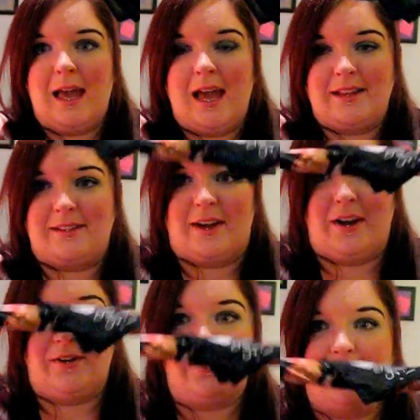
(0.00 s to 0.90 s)

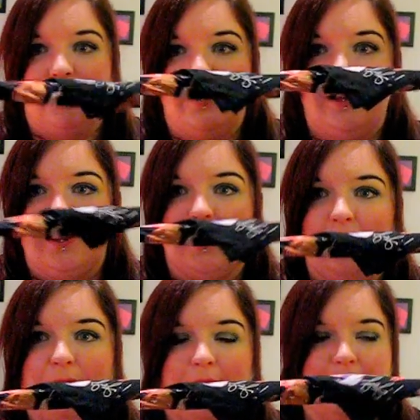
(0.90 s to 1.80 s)
Headscarves.
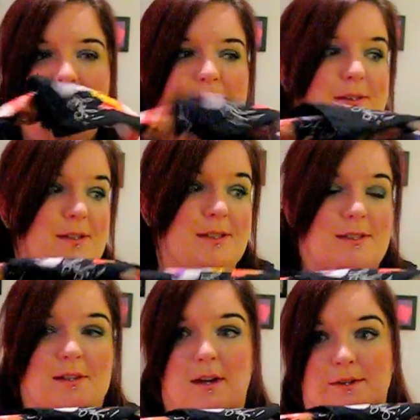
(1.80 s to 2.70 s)
Love these, or
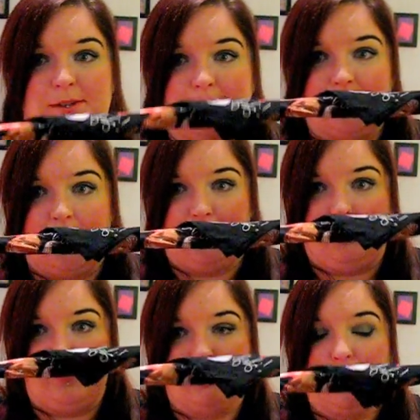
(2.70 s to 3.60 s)
just scarves in
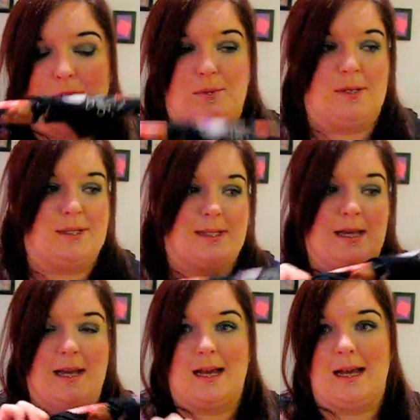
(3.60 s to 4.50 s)
general, smaller ones.
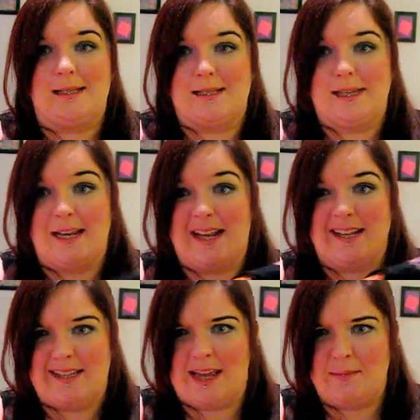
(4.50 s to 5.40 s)
As I said, I
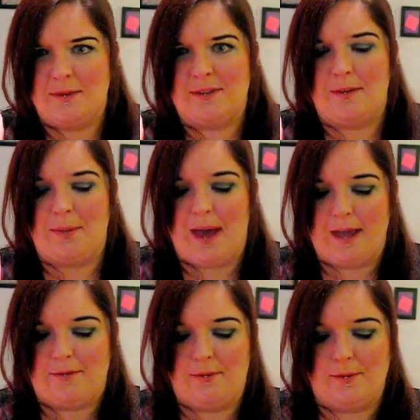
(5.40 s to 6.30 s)
can tie them onto a
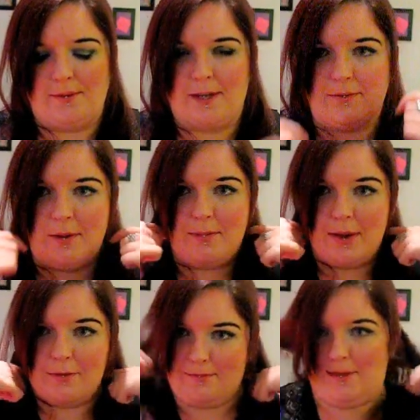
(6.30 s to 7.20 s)
bag if I want to give it a
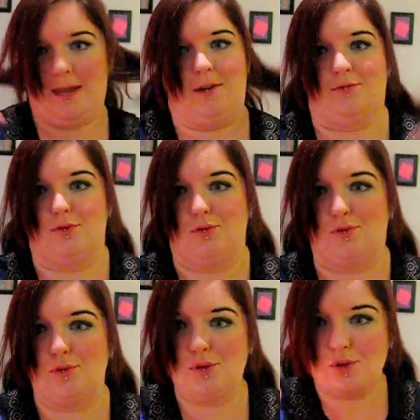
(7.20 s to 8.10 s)
bit of extra
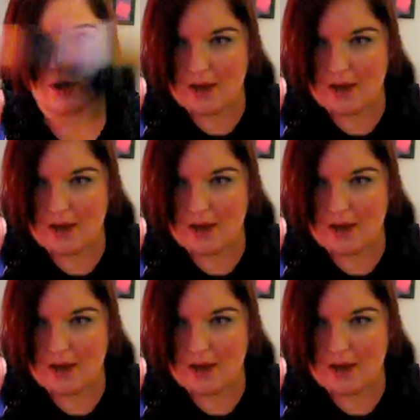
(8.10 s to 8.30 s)
zhuzh.